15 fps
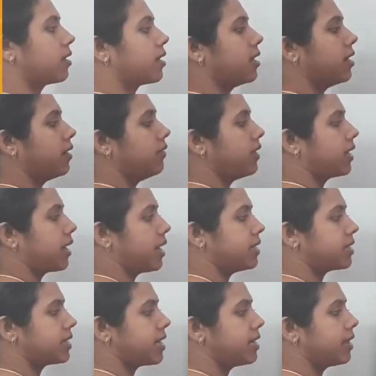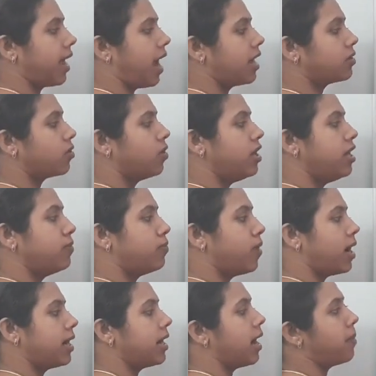Here we can see that only
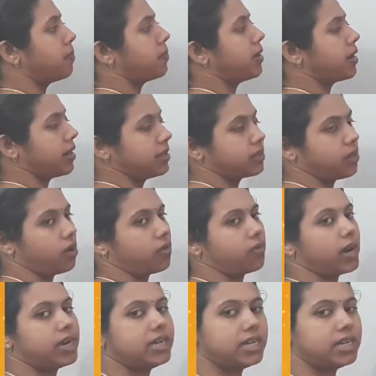one number is or one